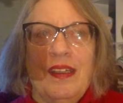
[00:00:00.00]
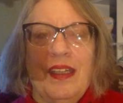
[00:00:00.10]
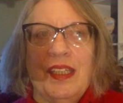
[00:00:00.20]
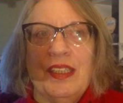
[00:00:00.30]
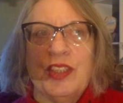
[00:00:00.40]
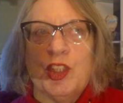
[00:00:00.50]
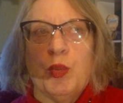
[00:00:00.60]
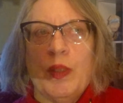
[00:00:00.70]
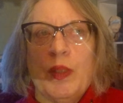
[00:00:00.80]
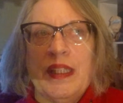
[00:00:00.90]
He's
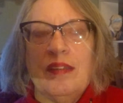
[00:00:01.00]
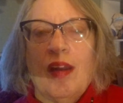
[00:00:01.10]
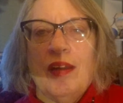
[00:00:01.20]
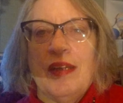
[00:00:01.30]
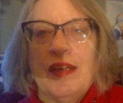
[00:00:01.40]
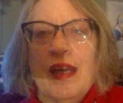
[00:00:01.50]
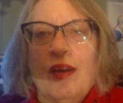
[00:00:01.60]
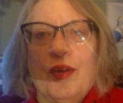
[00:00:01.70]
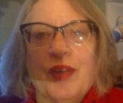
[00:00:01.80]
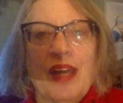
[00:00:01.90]
29
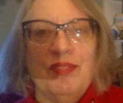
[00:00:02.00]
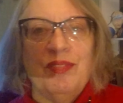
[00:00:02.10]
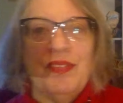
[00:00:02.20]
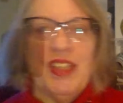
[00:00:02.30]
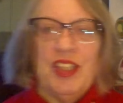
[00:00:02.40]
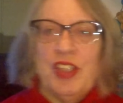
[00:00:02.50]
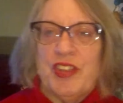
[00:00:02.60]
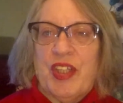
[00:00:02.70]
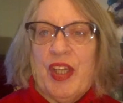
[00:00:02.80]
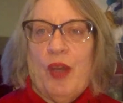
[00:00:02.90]
now. Okay, 15
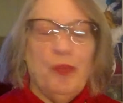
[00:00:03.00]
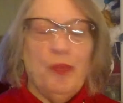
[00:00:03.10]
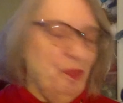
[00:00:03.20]
years ago.